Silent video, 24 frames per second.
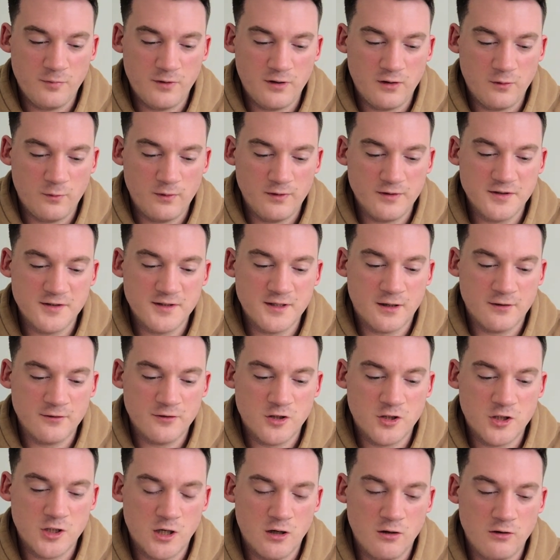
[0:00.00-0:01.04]
but it will start
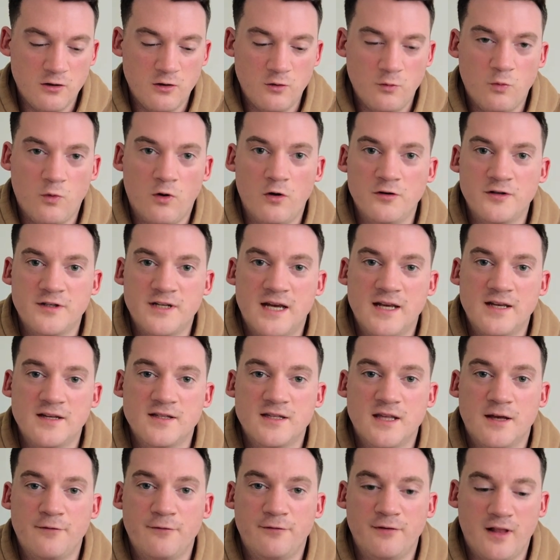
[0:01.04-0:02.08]
to show you what
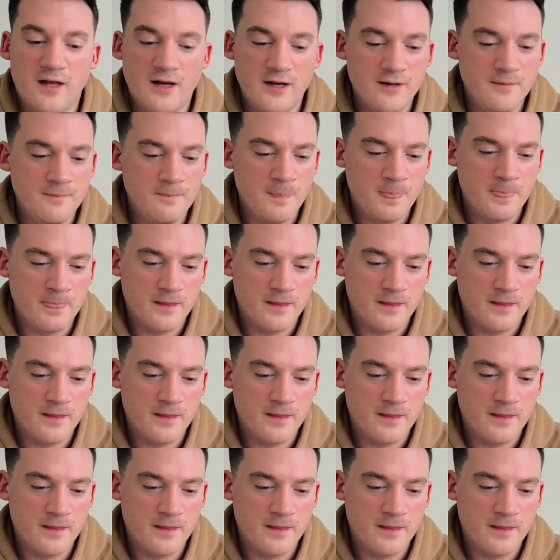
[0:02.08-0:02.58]
days they fly.